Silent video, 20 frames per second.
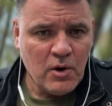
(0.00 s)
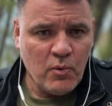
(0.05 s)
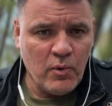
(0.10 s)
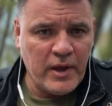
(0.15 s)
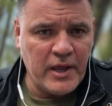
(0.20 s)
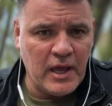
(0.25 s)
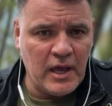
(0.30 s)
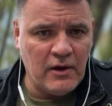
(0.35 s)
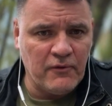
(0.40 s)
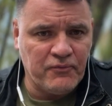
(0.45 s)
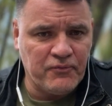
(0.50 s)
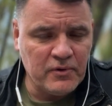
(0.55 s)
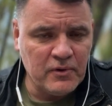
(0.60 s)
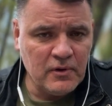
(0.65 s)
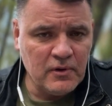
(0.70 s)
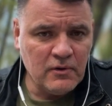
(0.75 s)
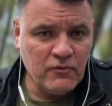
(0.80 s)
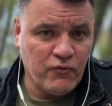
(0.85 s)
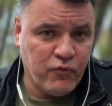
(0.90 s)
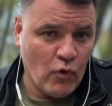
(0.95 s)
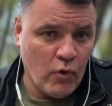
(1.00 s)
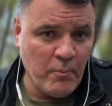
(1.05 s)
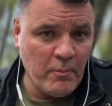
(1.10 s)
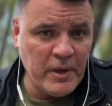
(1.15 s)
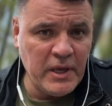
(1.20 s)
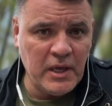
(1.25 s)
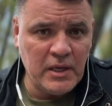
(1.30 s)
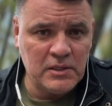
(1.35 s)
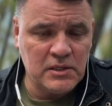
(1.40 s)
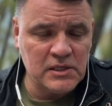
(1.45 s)
We have, for
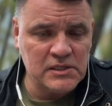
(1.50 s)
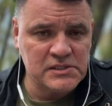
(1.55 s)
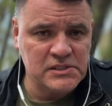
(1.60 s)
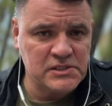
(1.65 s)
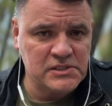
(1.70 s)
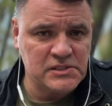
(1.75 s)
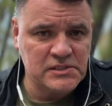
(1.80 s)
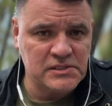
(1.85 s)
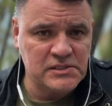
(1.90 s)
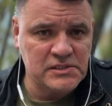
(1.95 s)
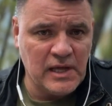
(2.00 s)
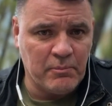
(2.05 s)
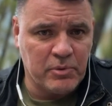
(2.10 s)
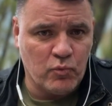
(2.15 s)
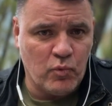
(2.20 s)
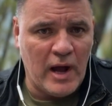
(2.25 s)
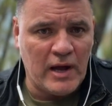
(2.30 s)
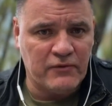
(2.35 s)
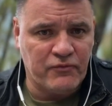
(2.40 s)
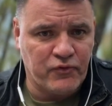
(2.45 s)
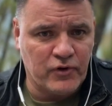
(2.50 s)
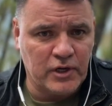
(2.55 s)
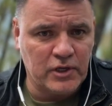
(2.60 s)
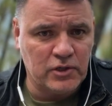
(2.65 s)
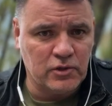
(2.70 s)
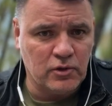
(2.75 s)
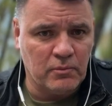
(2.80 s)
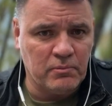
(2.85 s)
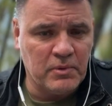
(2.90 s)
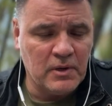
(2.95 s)
me, this is number one
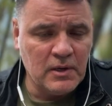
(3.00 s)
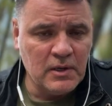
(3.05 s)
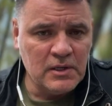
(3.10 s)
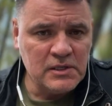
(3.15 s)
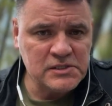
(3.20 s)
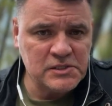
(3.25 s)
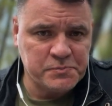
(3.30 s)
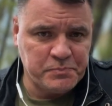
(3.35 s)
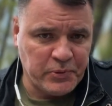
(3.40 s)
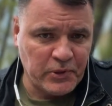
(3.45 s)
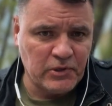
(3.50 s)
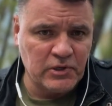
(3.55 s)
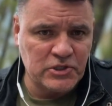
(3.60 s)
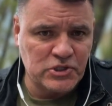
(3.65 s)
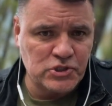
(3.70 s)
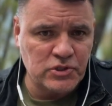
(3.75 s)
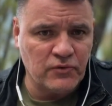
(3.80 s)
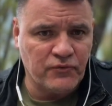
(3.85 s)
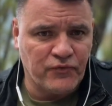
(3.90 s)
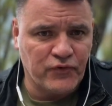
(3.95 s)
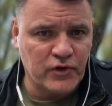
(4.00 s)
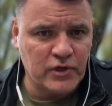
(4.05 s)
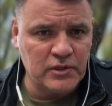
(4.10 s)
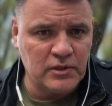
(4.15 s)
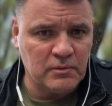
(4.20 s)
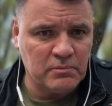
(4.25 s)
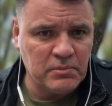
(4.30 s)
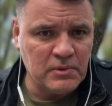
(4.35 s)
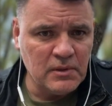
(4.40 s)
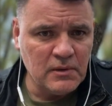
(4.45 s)
freedom, spiritual
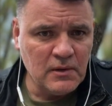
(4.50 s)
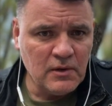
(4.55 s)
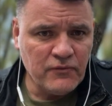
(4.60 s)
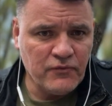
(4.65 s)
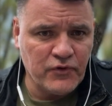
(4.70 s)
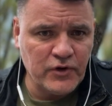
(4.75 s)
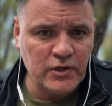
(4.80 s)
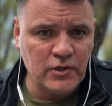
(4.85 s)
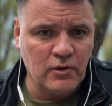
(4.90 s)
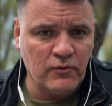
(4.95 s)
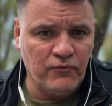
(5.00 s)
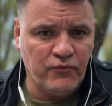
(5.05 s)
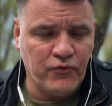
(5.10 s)
freedom, freedom